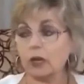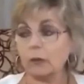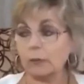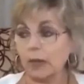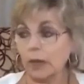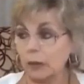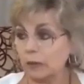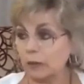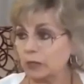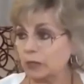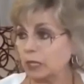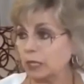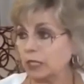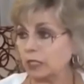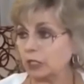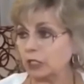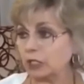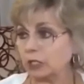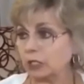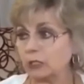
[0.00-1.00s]
heart
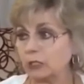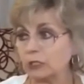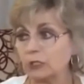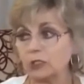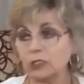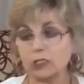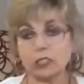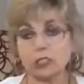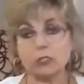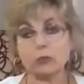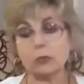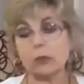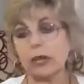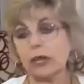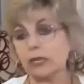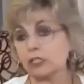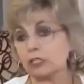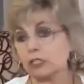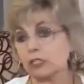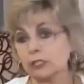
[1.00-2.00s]
palpitations, skin
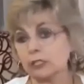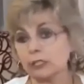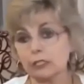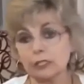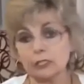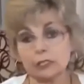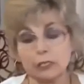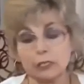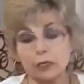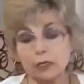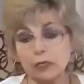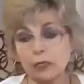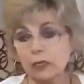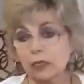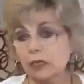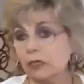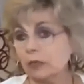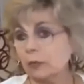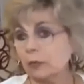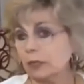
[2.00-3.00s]
rashes,
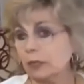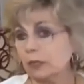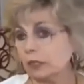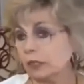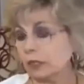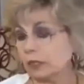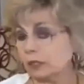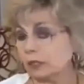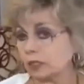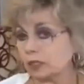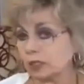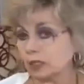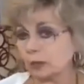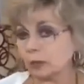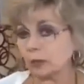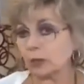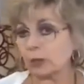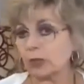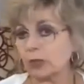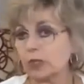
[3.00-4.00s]
inability to
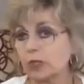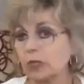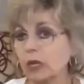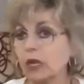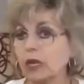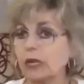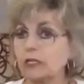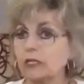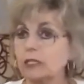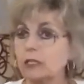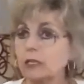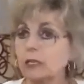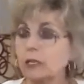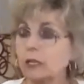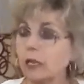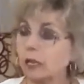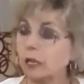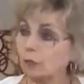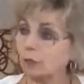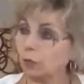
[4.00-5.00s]
sleep through the night.